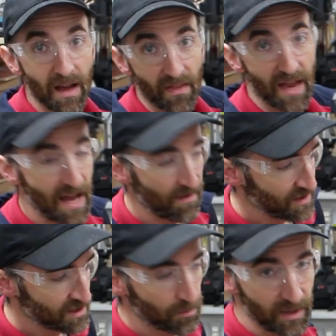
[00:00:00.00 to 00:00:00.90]
Now that I have
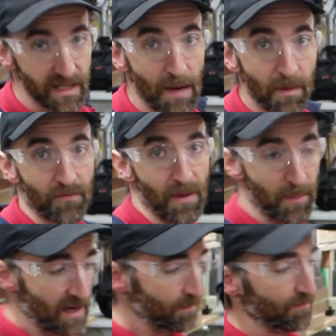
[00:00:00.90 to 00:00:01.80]
this complete, I'm gonna
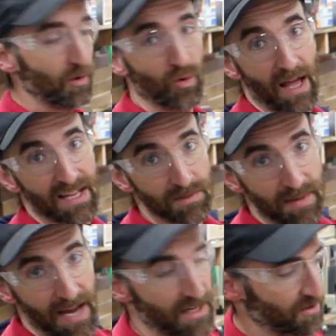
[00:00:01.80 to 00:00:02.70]
flip it up and add
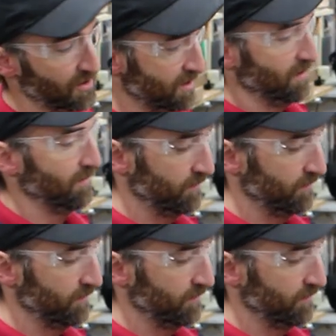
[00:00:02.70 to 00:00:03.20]
some casters.